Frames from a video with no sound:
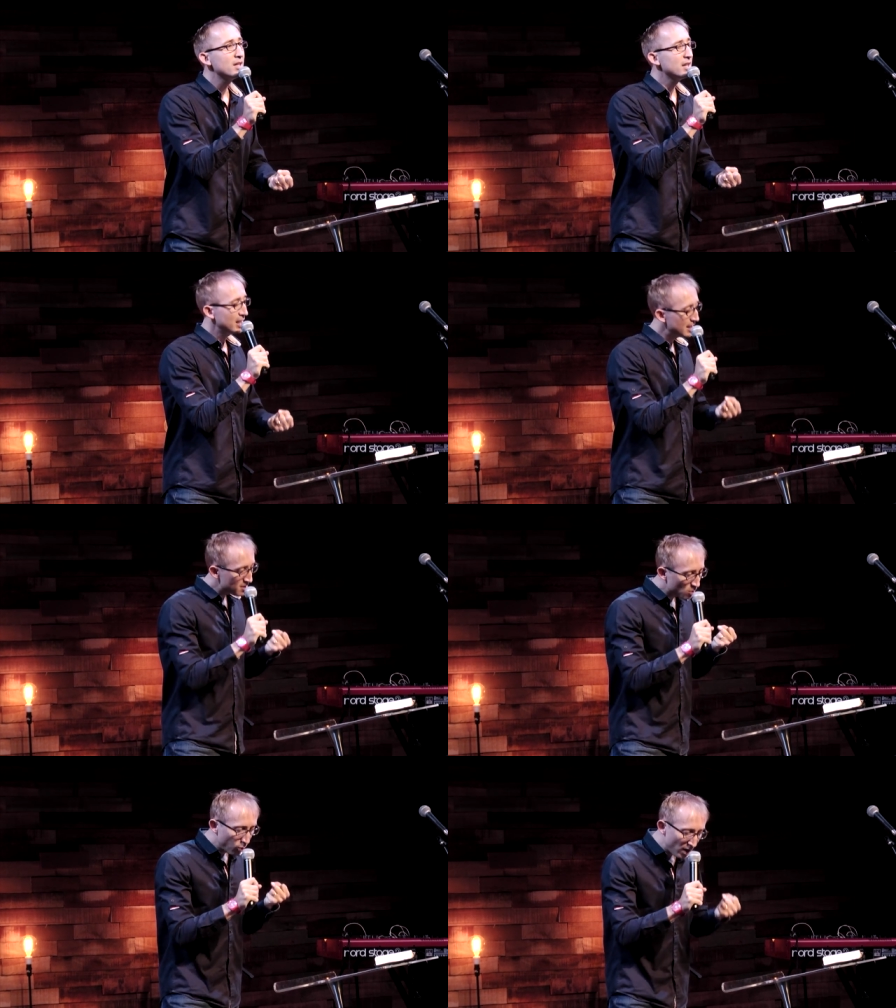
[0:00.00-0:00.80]
He's
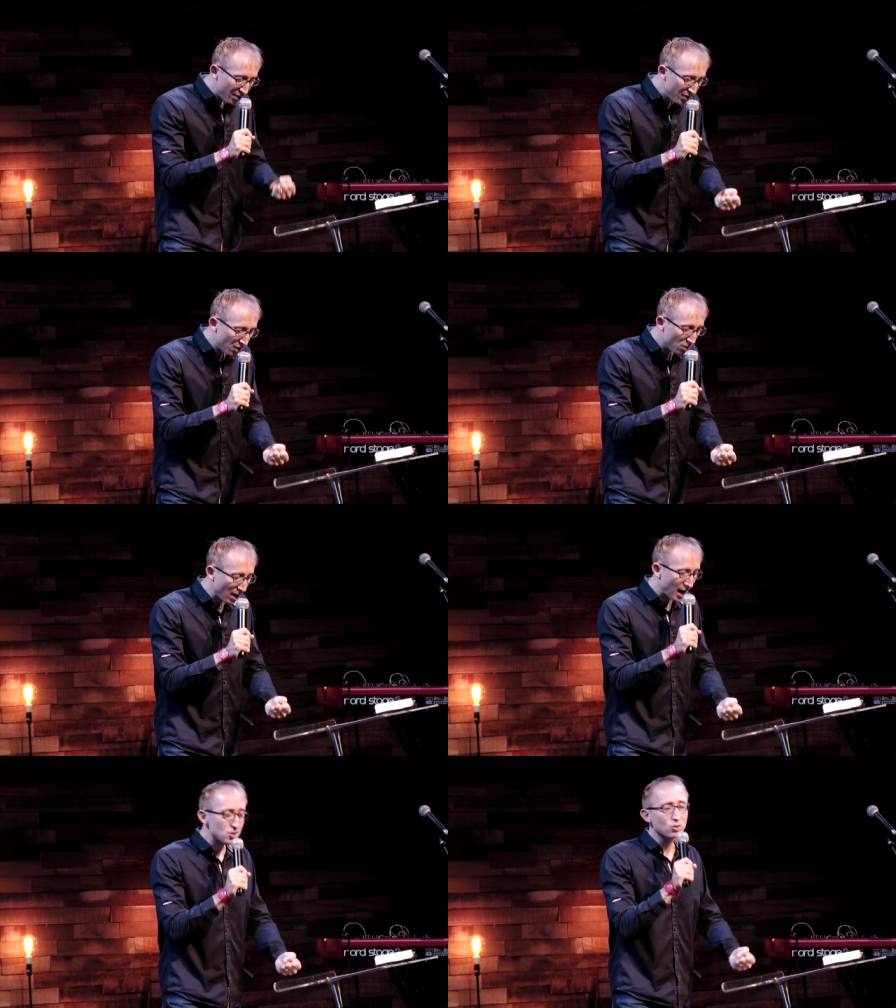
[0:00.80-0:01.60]
with you,
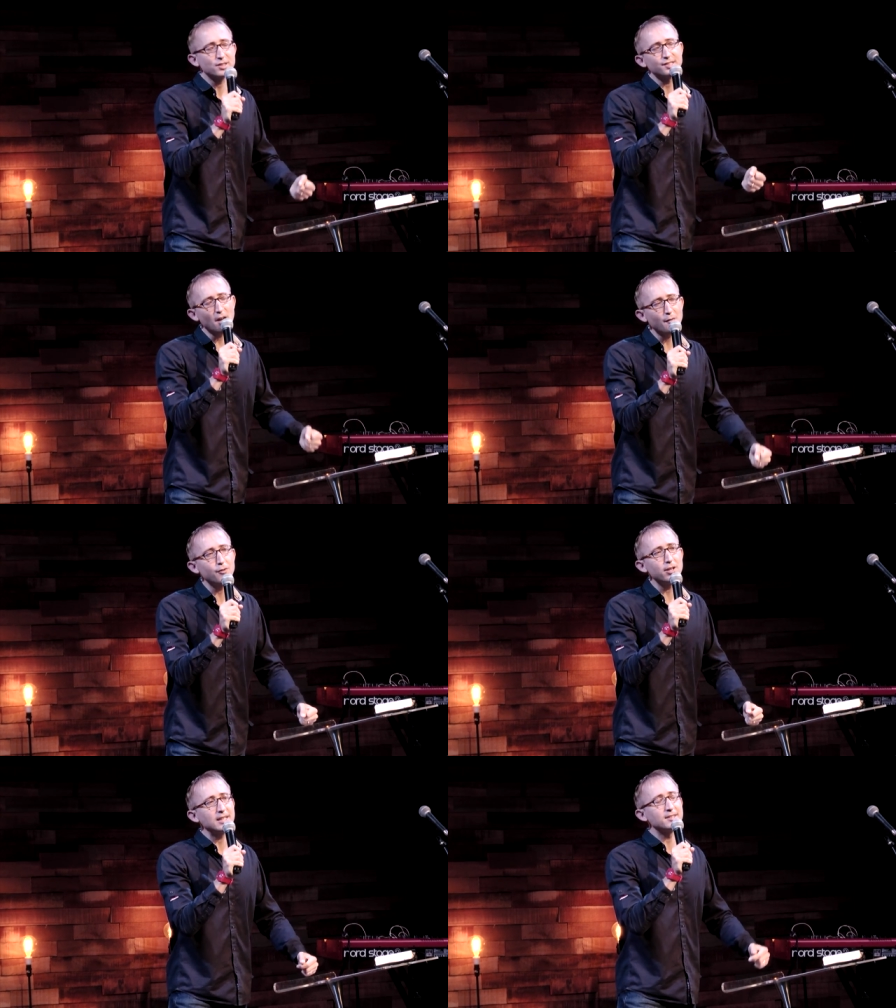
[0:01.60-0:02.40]
and your
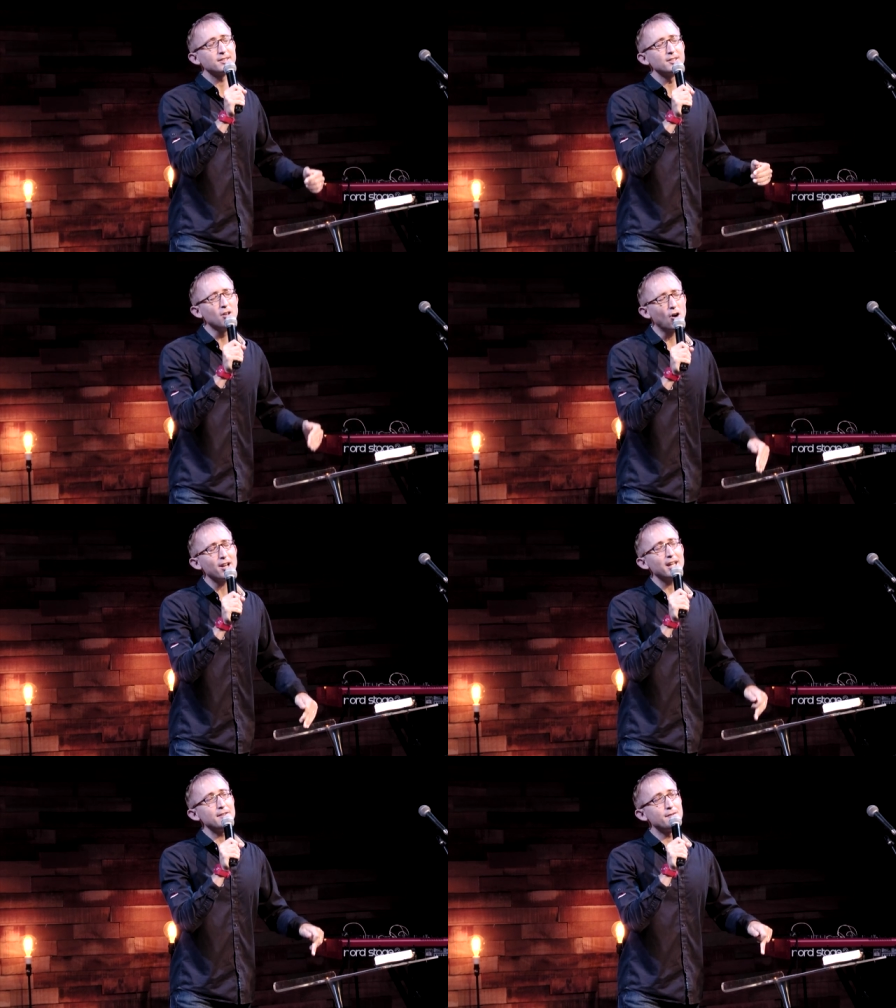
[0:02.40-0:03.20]
suffering does not
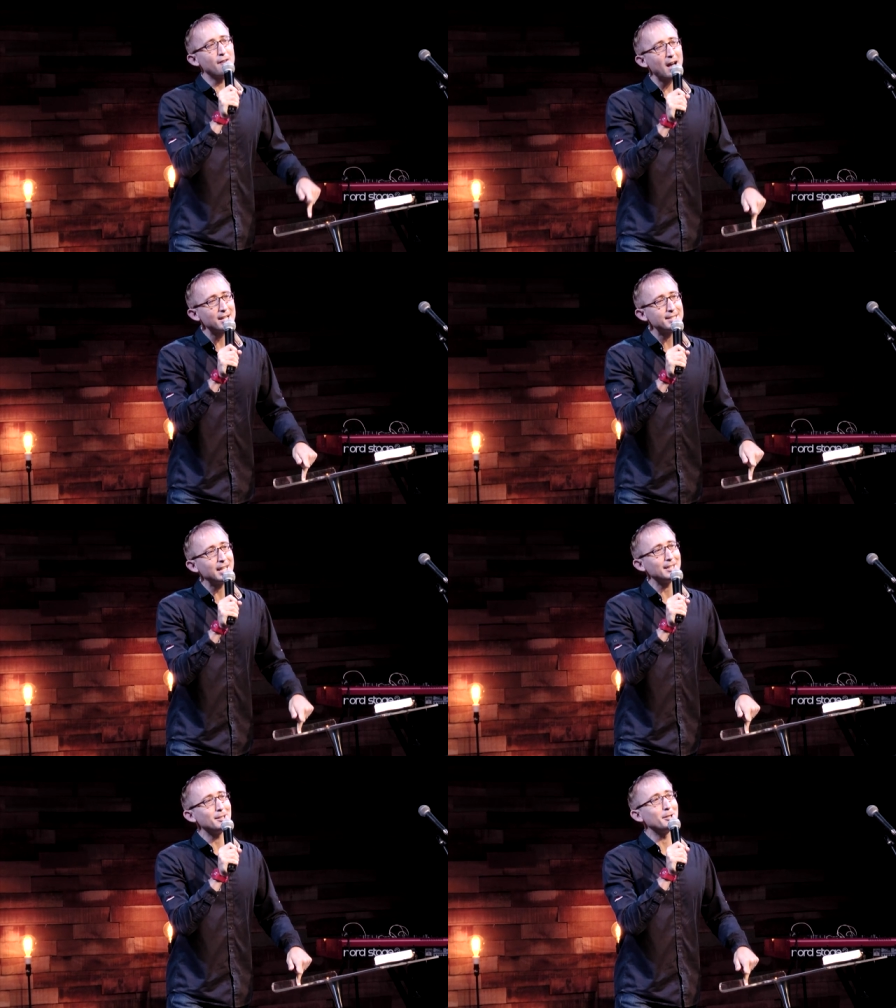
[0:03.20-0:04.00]
invalidate
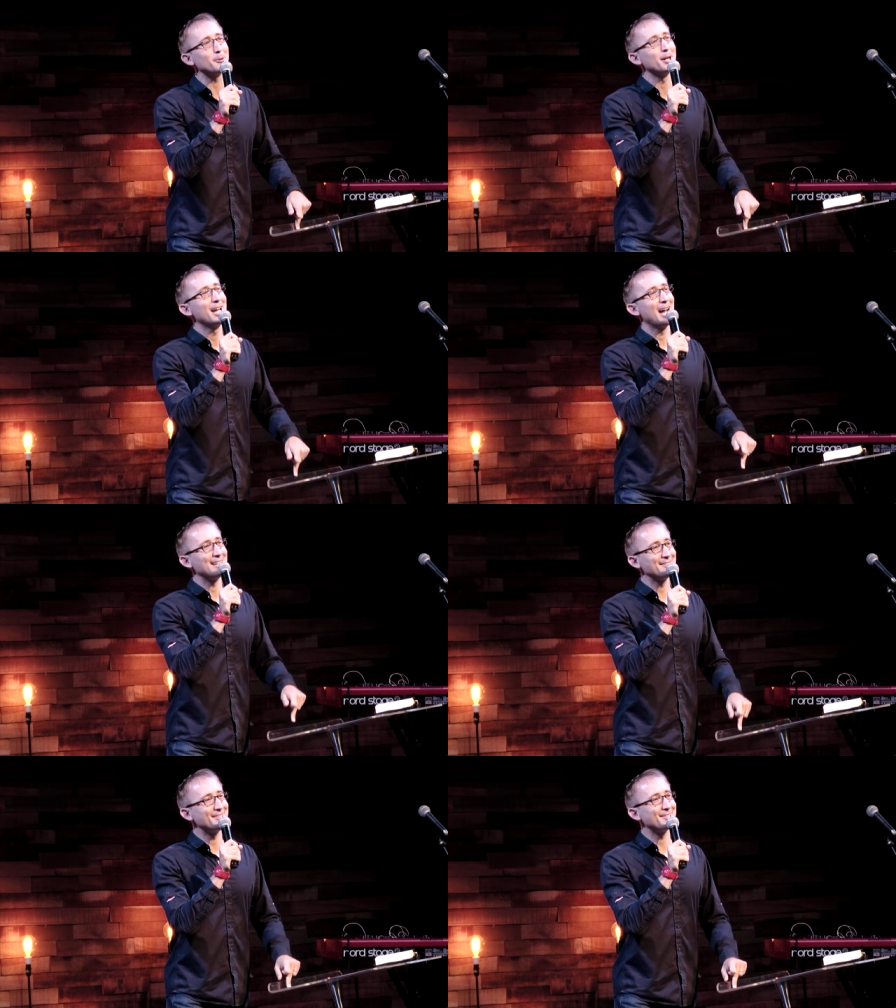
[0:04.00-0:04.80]
you as
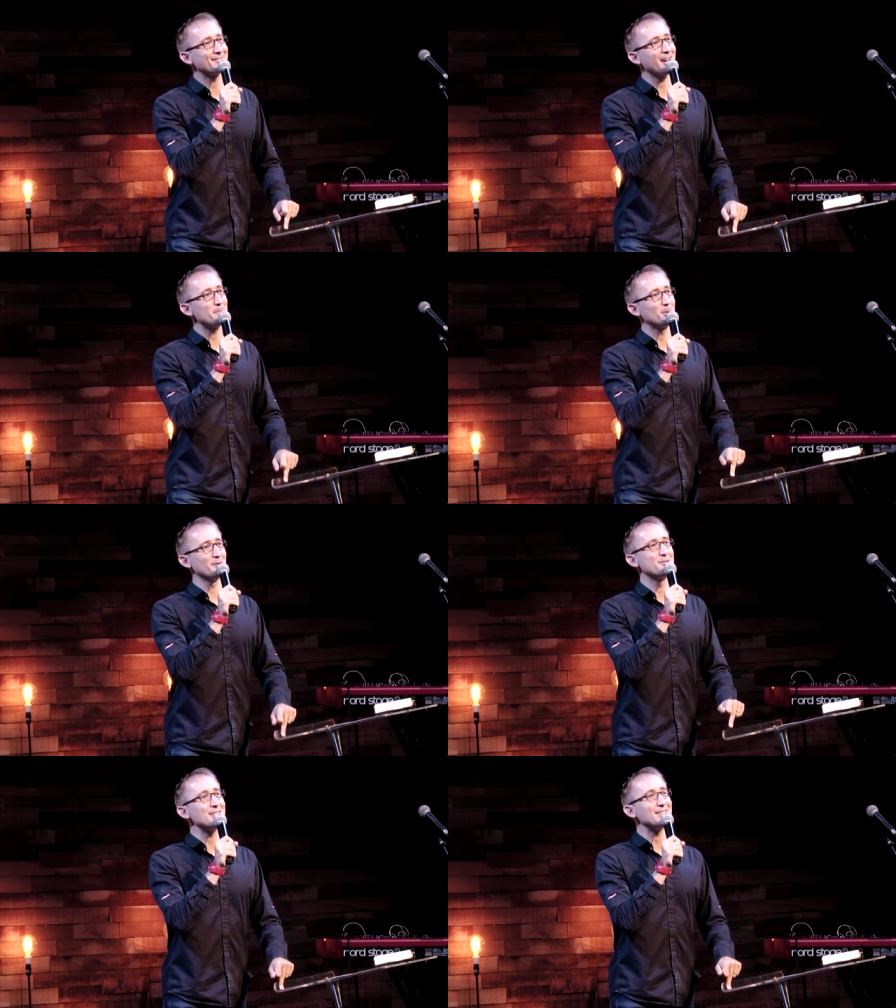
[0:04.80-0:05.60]
a disciple of
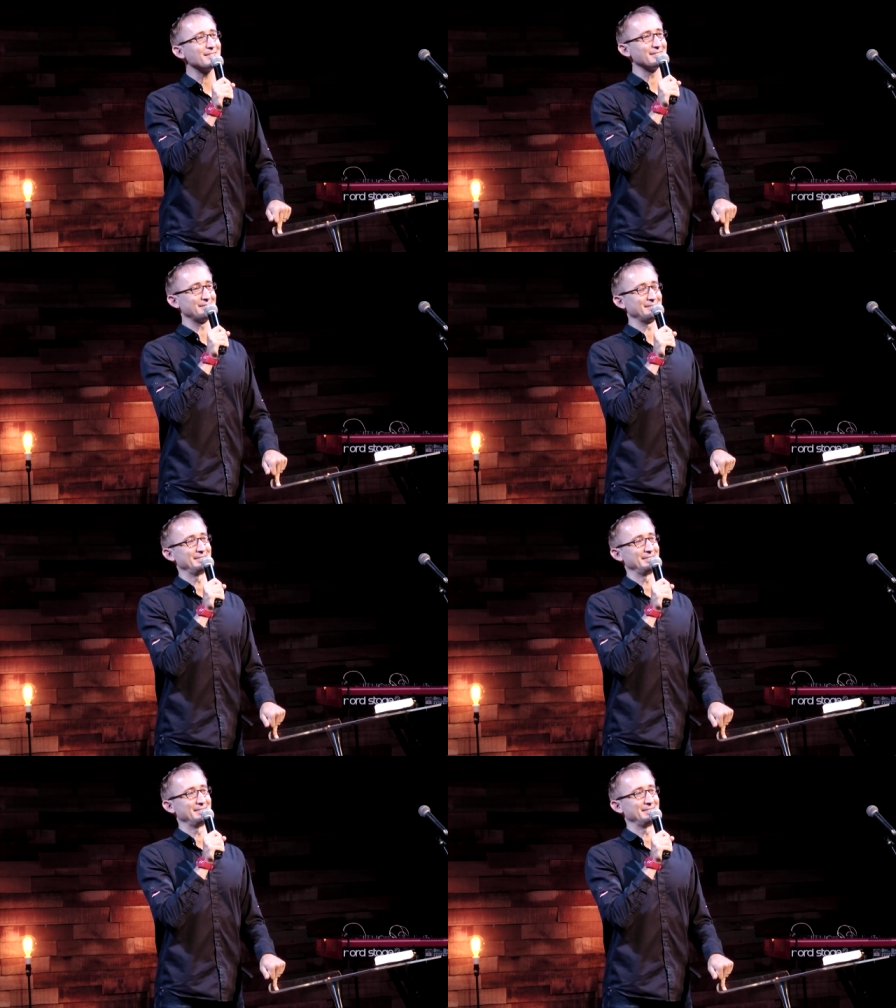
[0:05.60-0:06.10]
Jesus.